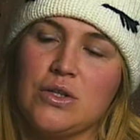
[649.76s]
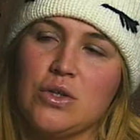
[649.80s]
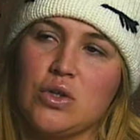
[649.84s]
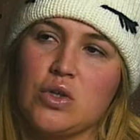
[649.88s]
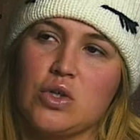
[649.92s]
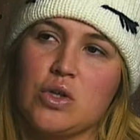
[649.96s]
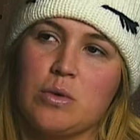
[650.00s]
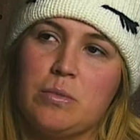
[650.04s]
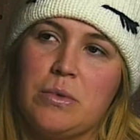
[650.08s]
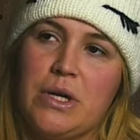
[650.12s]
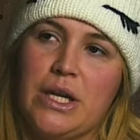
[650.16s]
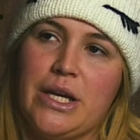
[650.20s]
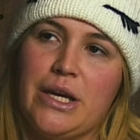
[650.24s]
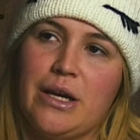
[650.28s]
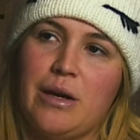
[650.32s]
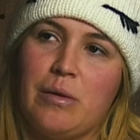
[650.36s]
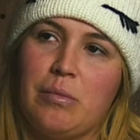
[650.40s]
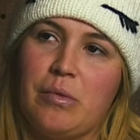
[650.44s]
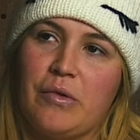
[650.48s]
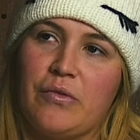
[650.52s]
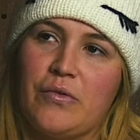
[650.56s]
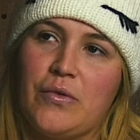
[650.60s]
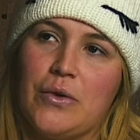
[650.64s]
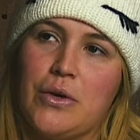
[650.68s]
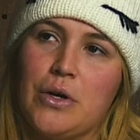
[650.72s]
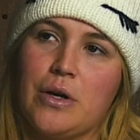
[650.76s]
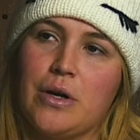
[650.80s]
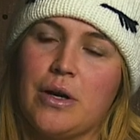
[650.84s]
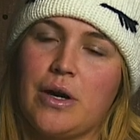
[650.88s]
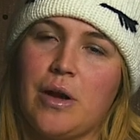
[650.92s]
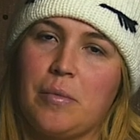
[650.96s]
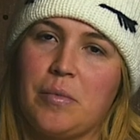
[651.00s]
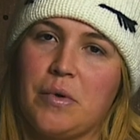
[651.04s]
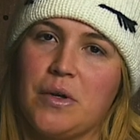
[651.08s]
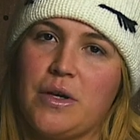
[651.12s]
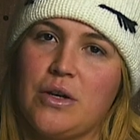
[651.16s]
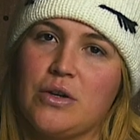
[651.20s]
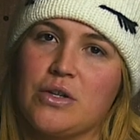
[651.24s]
social media before a
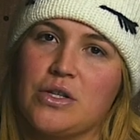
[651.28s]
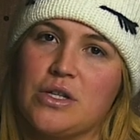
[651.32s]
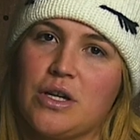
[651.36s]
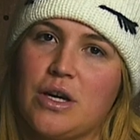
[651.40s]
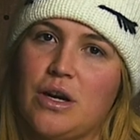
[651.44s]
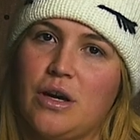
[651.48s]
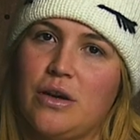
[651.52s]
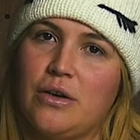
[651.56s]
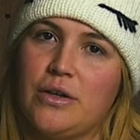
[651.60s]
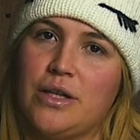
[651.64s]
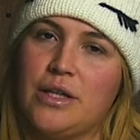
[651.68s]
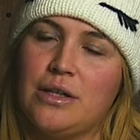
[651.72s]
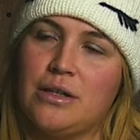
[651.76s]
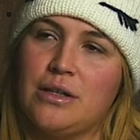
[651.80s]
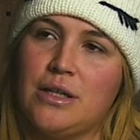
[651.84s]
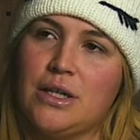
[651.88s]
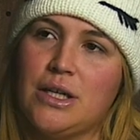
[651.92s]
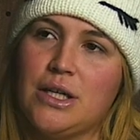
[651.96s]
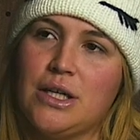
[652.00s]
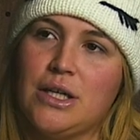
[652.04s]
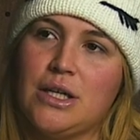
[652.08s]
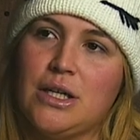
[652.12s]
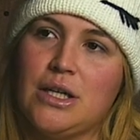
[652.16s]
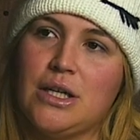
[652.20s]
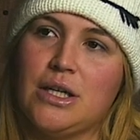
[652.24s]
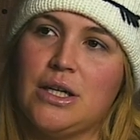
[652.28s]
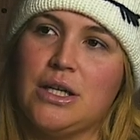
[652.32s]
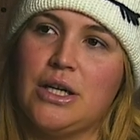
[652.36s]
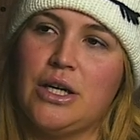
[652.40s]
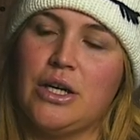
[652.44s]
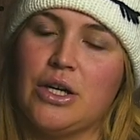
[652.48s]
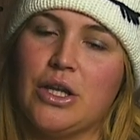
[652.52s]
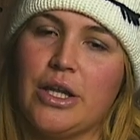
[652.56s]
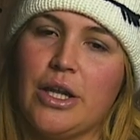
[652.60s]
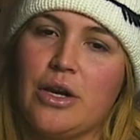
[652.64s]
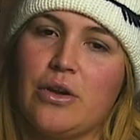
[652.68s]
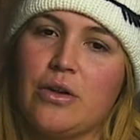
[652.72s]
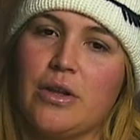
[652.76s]
couple years ago, and
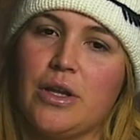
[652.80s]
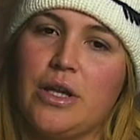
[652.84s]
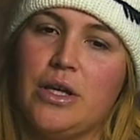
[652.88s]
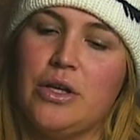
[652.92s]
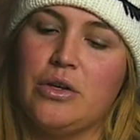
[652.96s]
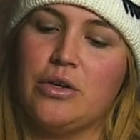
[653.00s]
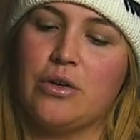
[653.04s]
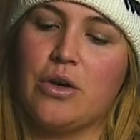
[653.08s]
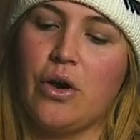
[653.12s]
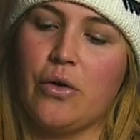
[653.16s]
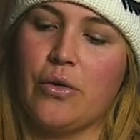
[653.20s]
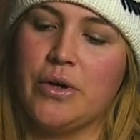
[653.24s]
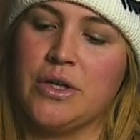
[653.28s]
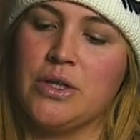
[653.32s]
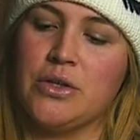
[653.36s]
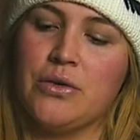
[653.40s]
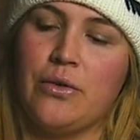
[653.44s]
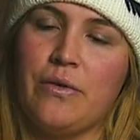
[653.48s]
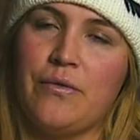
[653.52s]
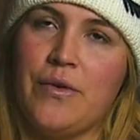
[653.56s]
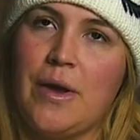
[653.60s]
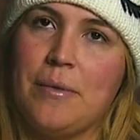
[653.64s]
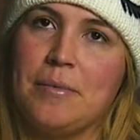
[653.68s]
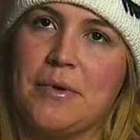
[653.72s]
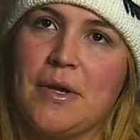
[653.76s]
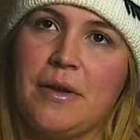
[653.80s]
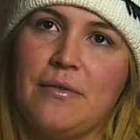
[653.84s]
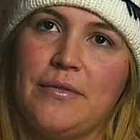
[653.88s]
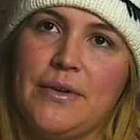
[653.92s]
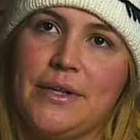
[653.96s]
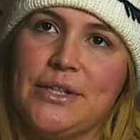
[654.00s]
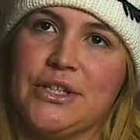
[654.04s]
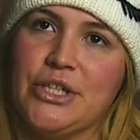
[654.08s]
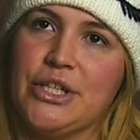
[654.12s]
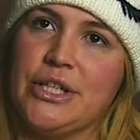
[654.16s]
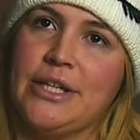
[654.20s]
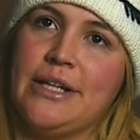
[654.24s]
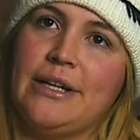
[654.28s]
you'd literally, you'd go into a vape
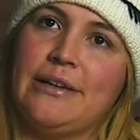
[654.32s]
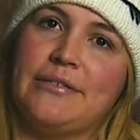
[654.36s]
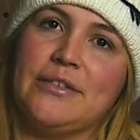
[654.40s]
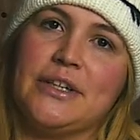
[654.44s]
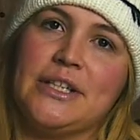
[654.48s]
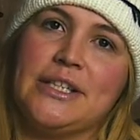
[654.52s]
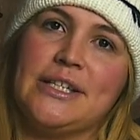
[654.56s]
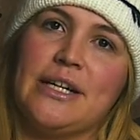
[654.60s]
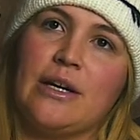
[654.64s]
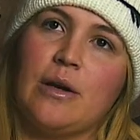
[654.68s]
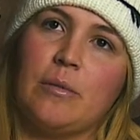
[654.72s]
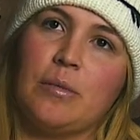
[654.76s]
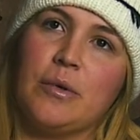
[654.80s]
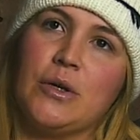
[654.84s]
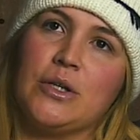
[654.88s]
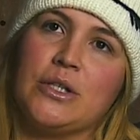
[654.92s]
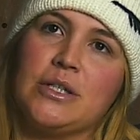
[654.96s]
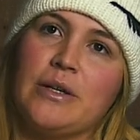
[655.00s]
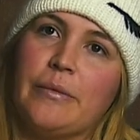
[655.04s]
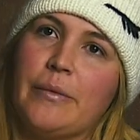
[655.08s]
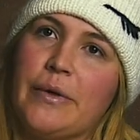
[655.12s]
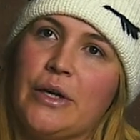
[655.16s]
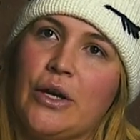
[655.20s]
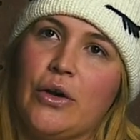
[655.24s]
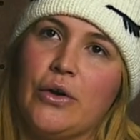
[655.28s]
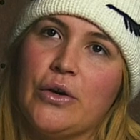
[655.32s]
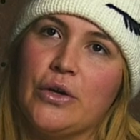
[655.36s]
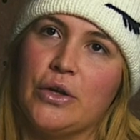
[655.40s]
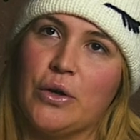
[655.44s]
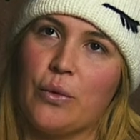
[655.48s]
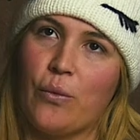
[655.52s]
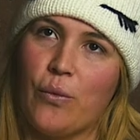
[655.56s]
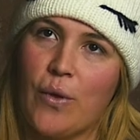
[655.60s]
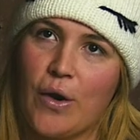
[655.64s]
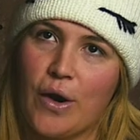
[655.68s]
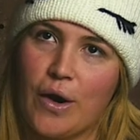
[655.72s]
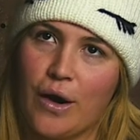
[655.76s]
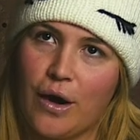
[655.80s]
convention and every single person would know who
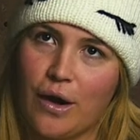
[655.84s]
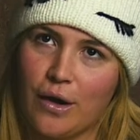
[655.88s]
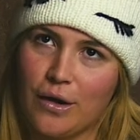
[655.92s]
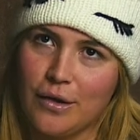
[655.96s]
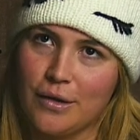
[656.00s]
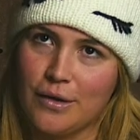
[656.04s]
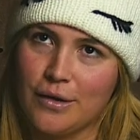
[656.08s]
you were.